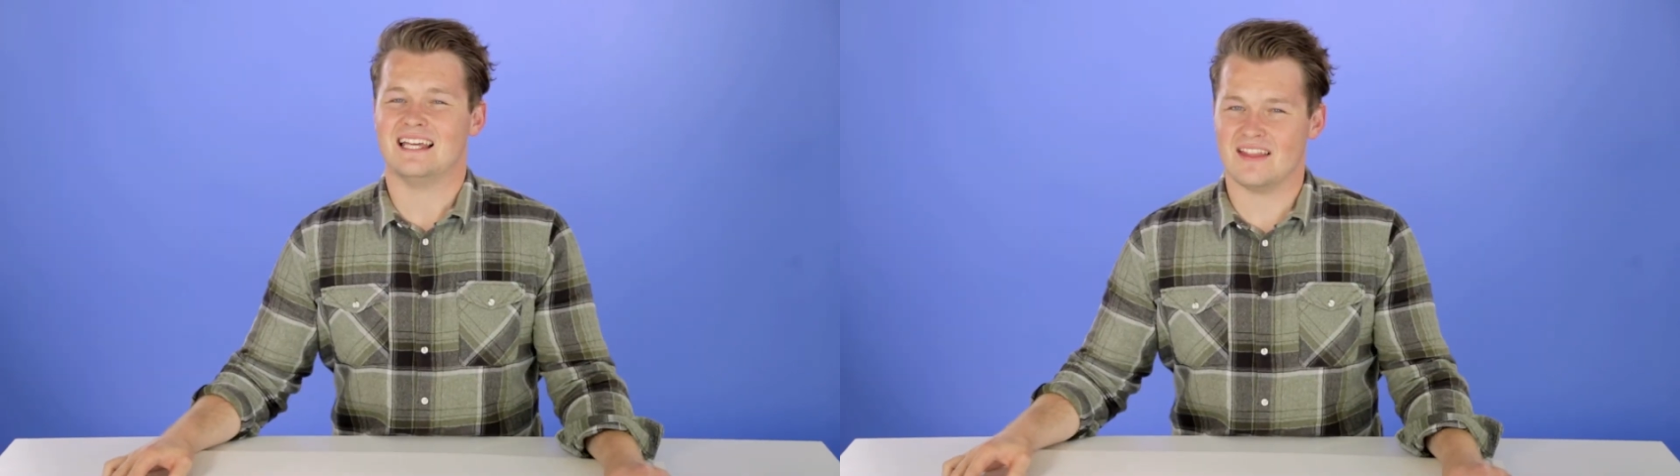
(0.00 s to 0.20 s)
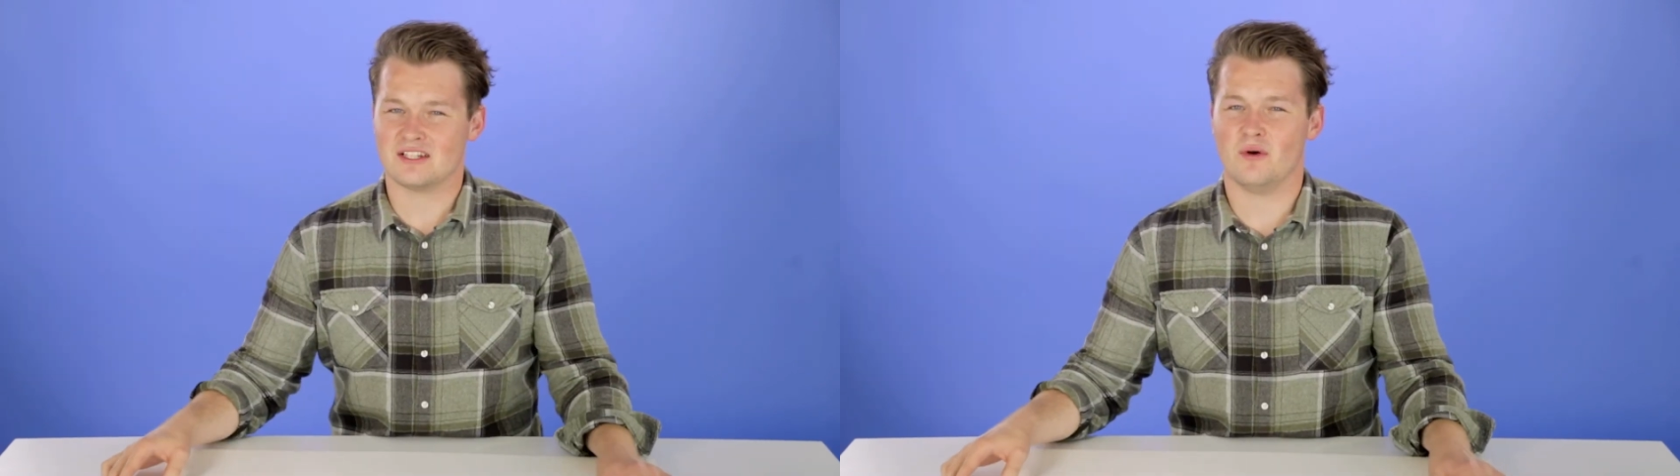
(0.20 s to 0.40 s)

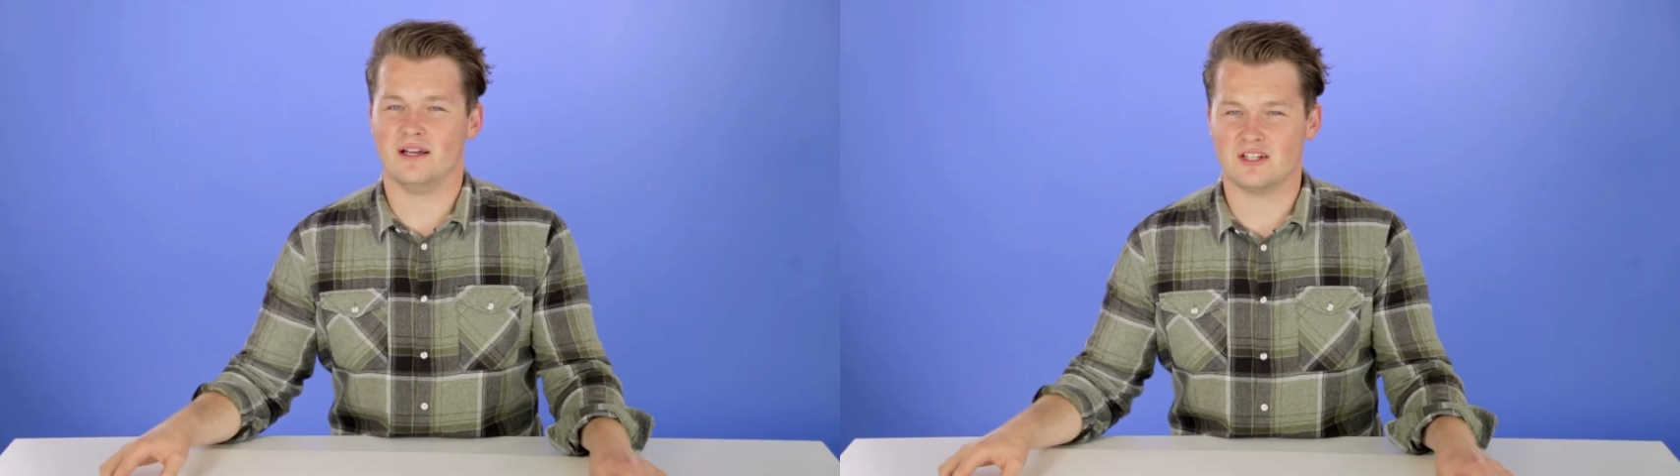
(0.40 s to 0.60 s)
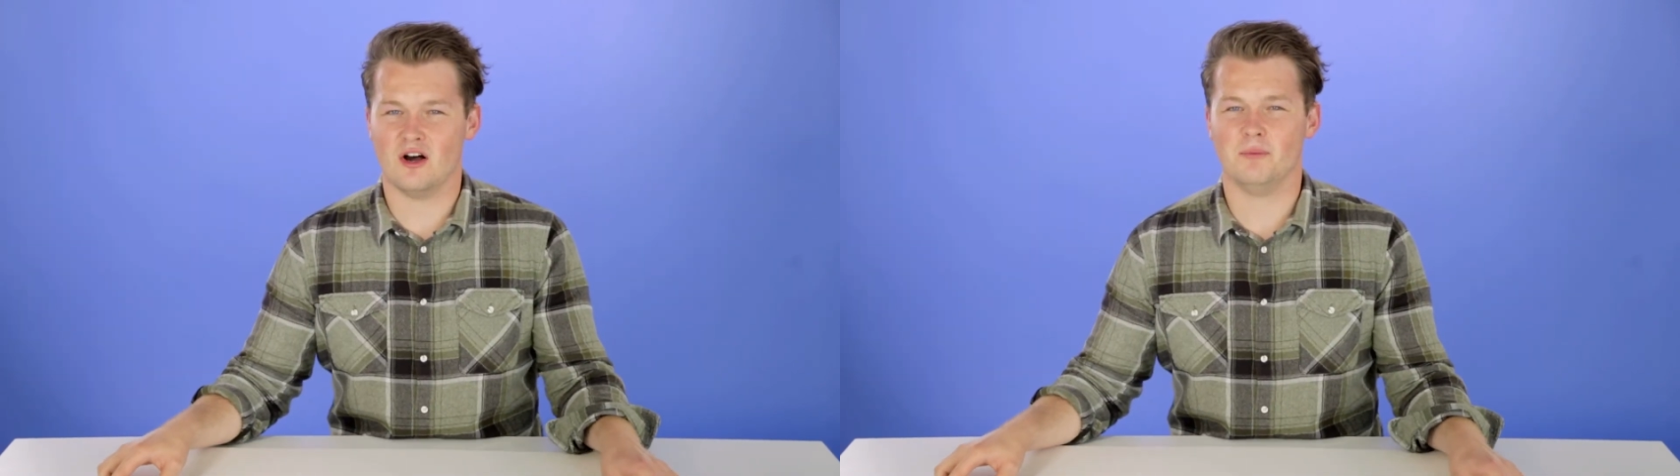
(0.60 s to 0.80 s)
Yeah, that's
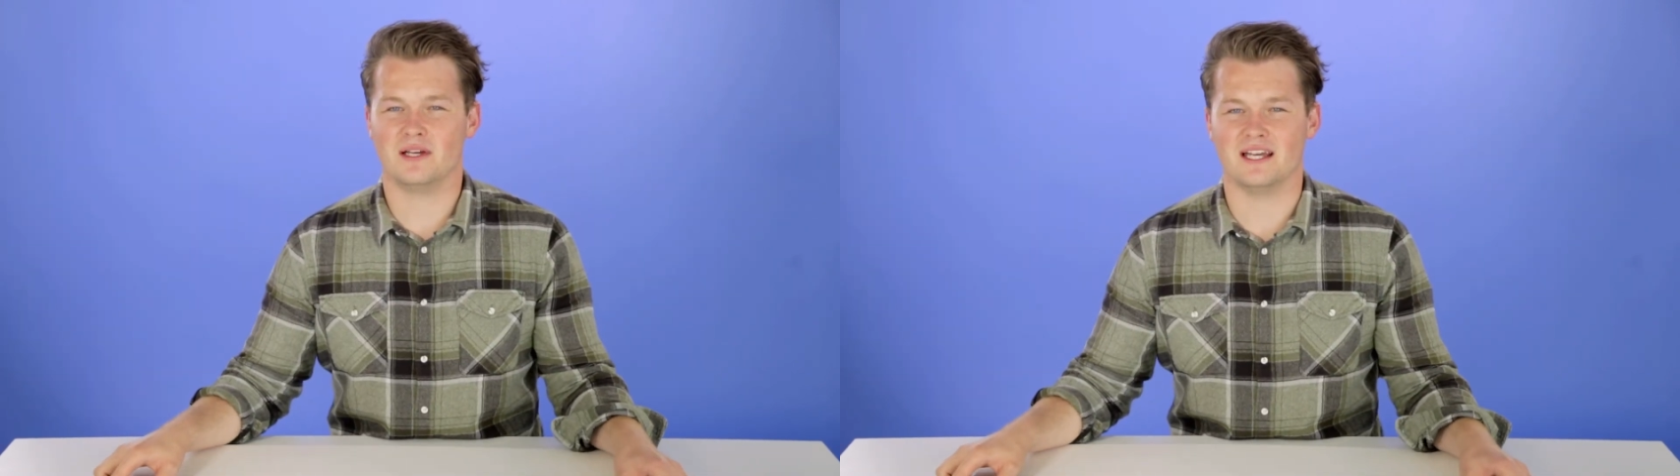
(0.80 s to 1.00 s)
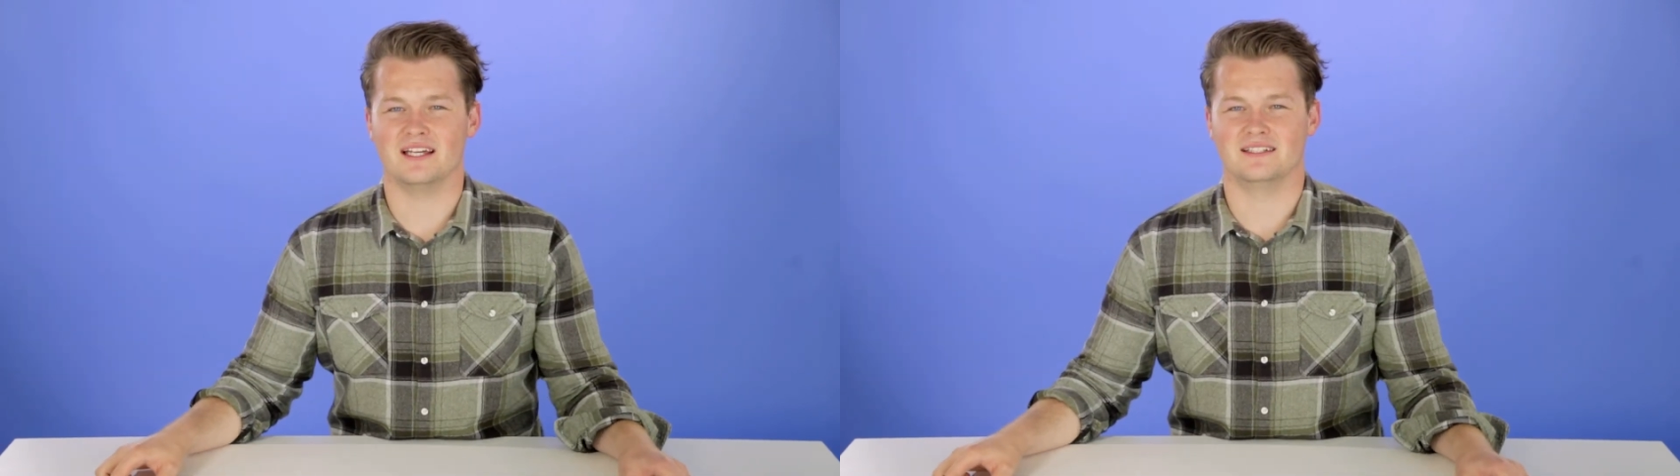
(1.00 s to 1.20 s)
quite
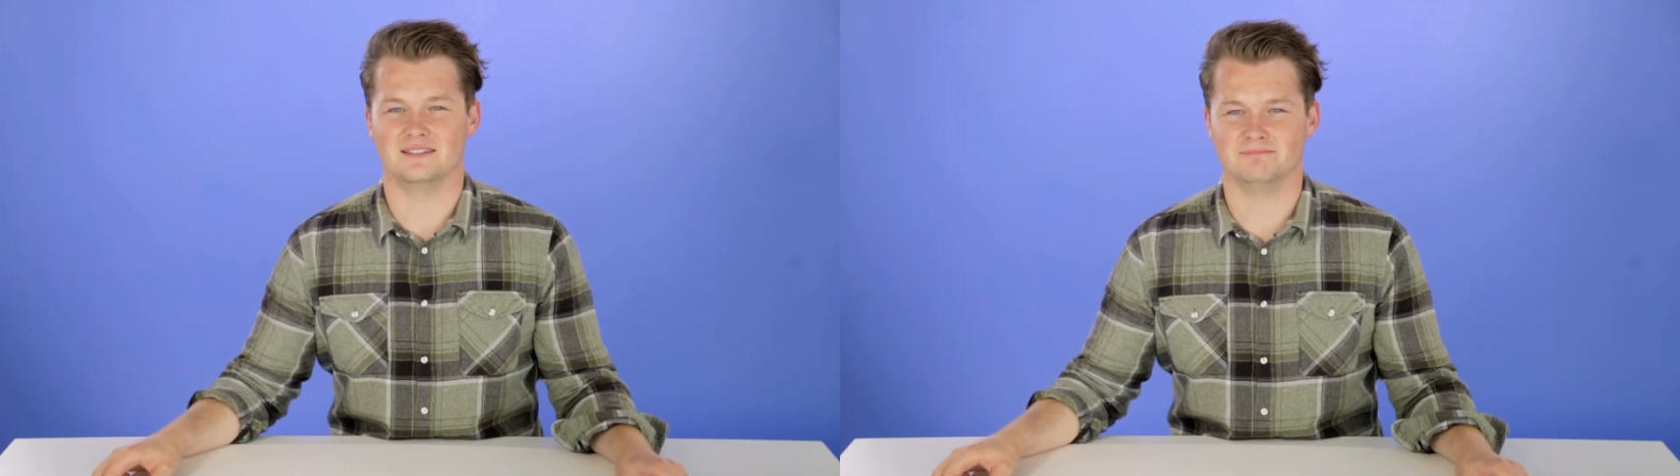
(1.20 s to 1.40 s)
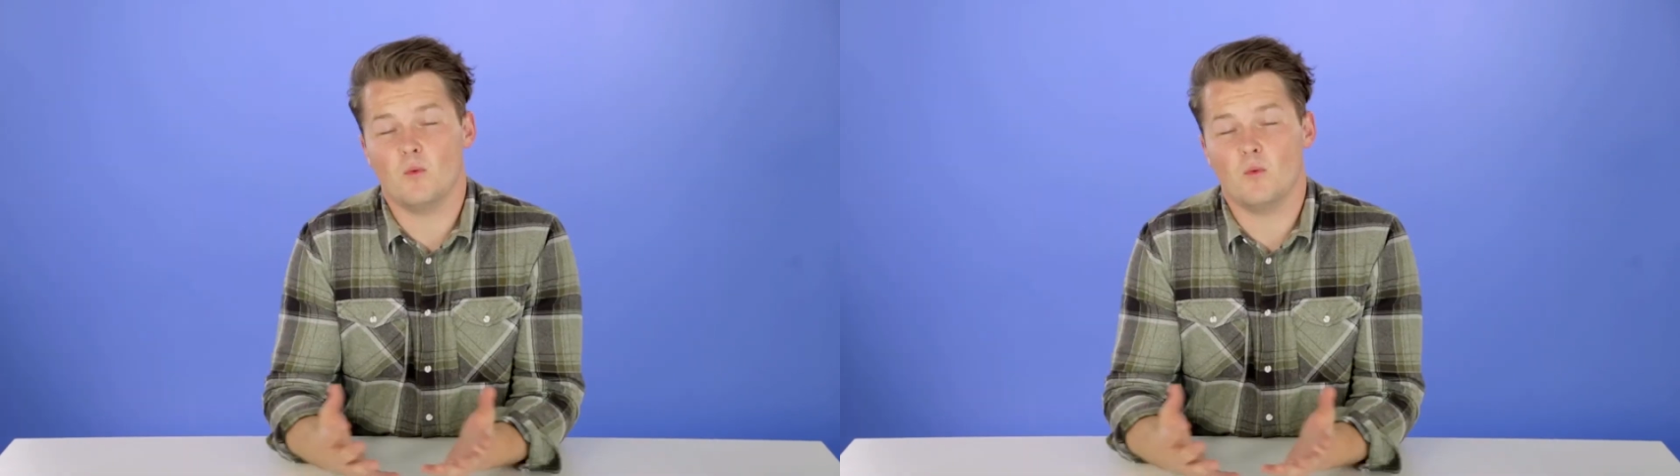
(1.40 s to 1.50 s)
complicated.